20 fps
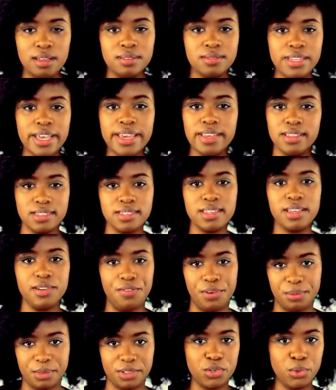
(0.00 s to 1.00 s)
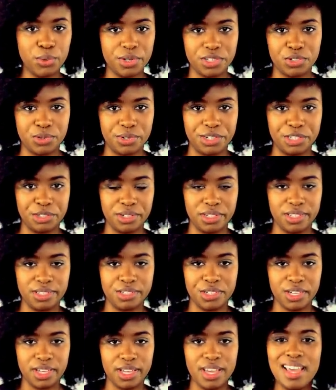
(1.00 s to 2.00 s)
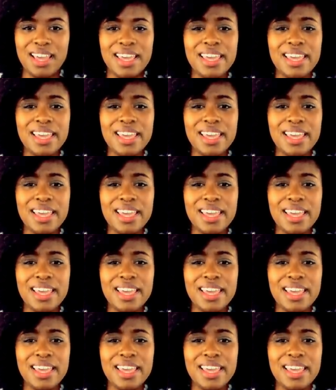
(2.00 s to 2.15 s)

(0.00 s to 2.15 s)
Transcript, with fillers: Take Sid from the Toy Story trilogy.